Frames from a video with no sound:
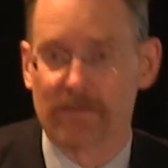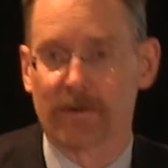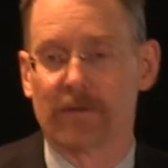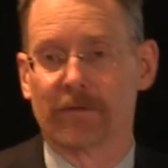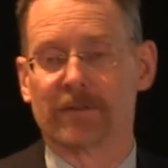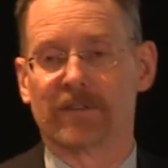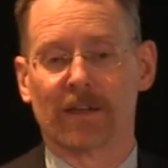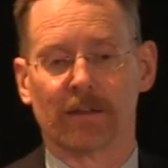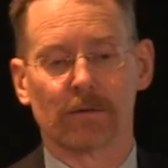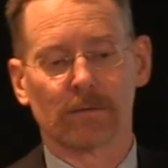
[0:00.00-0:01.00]
are very, very
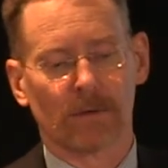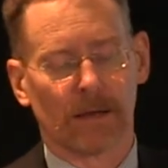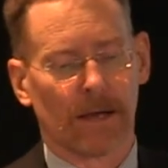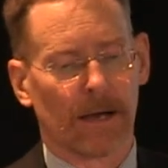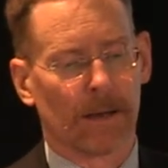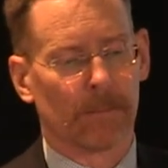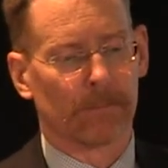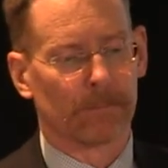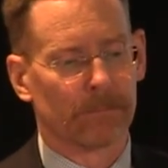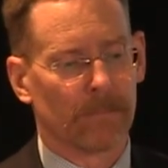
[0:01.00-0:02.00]
technical.
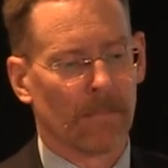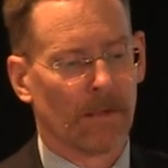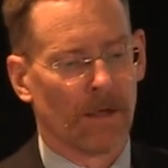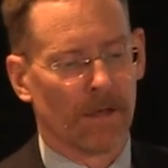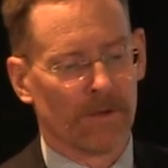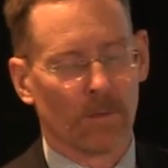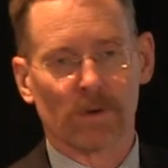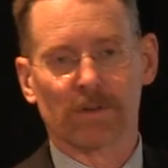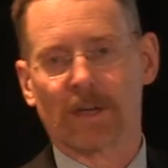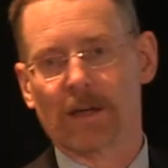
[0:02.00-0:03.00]
If you
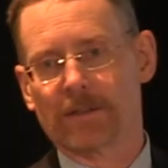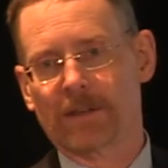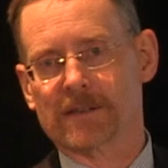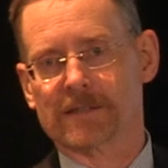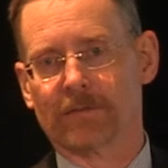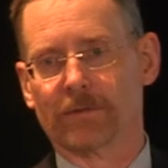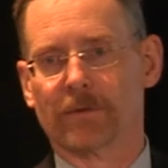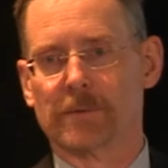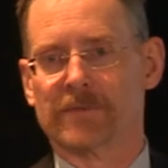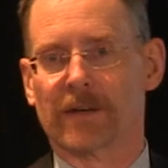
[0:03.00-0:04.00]
wanted to go to the next level in
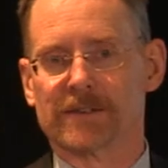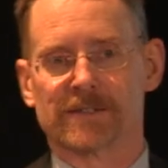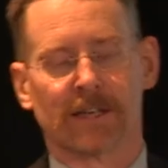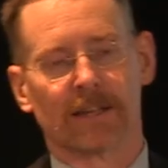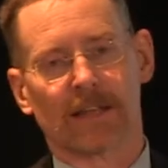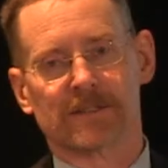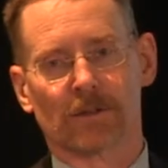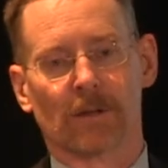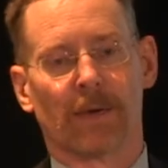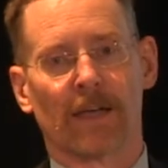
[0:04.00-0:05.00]
terms of understanding, that's
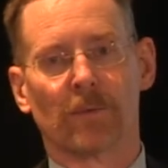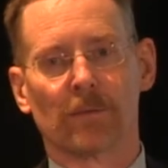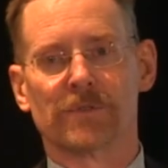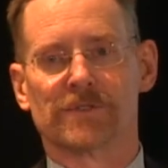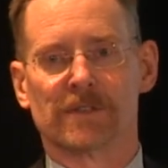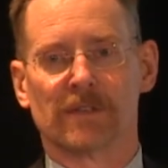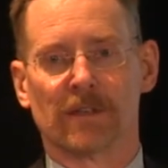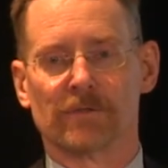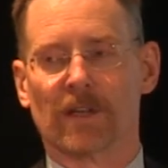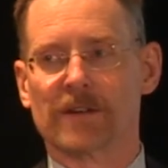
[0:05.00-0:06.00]
not a bad one, which is
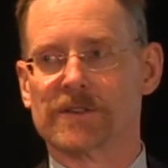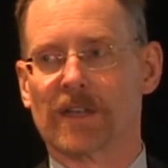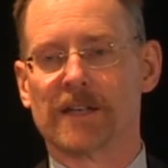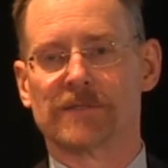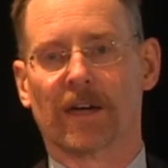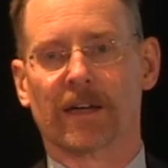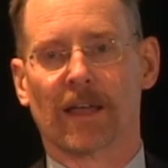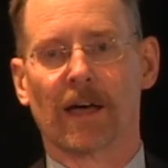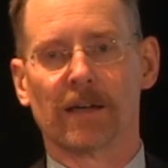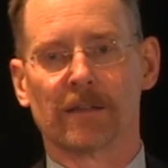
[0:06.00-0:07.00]
Introduction to HVAC and
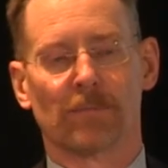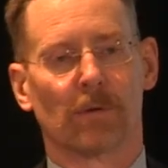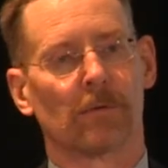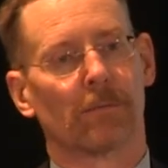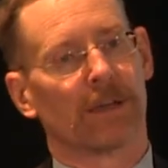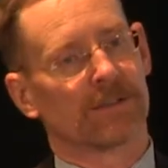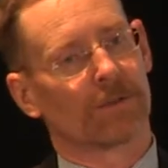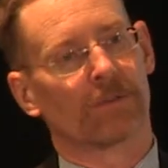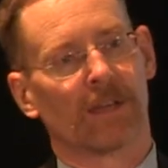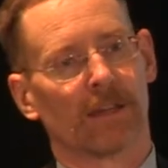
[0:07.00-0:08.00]
R. You probably, as a
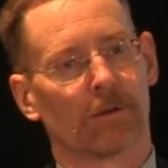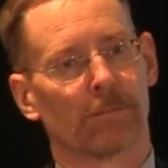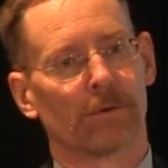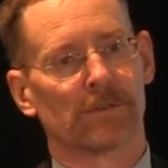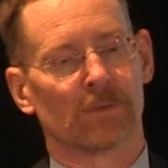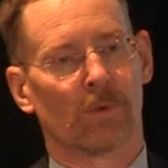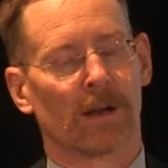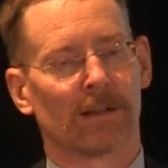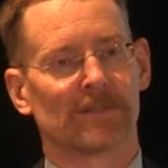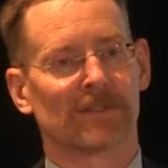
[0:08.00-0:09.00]
non-technical person, won't
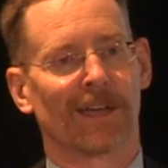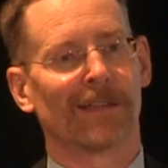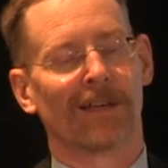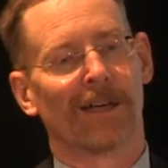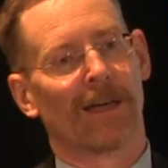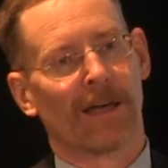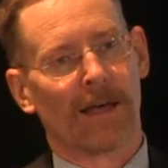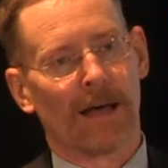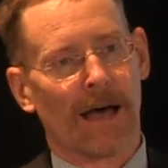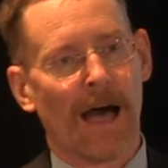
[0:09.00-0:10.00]
understand
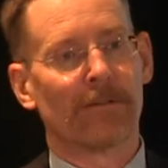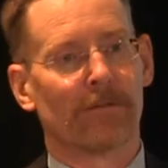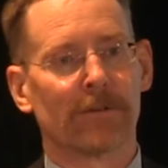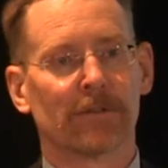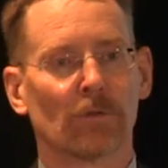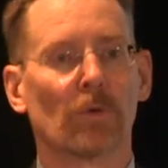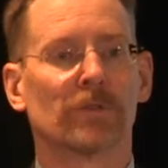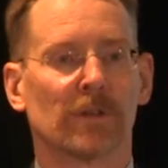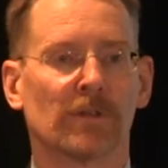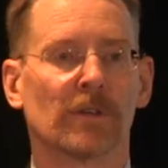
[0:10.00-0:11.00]
half of it, nor
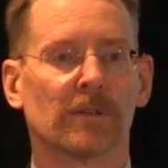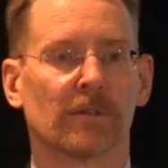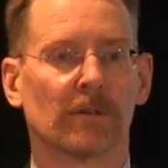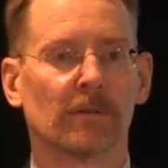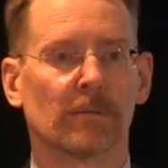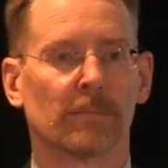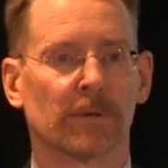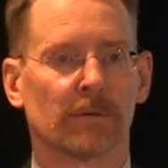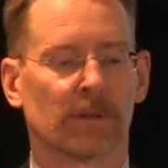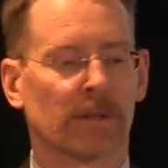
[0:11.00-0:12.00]
do you need to,
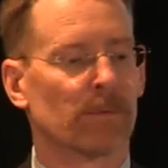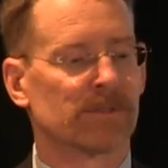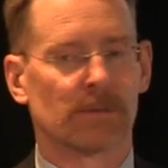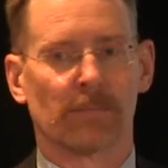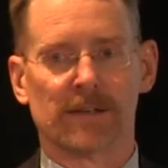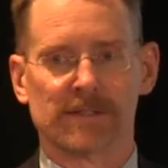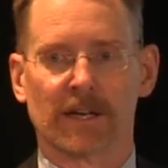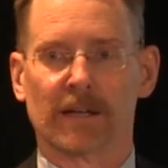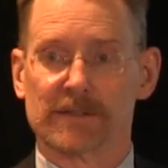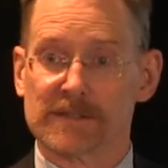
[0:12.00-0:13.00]
but clearly with some basic
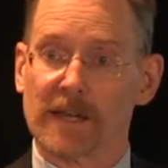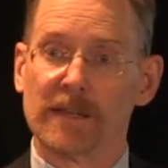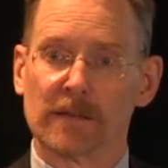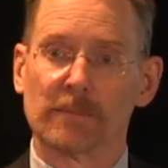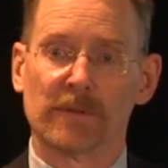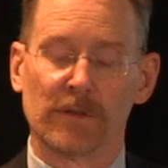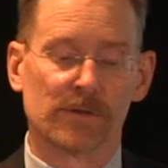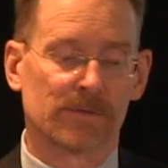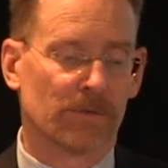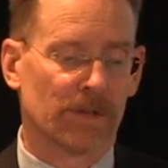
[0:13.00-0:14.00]
understanding, it'll be a
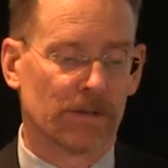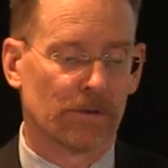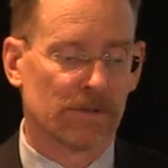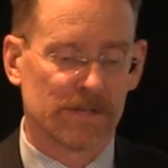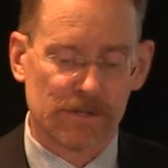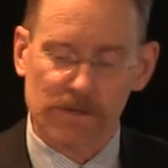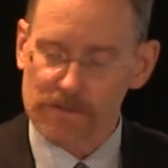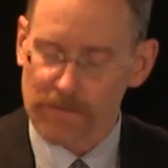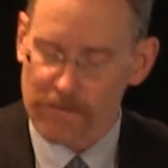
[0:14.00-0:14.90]
useful thing to do. So there's lots of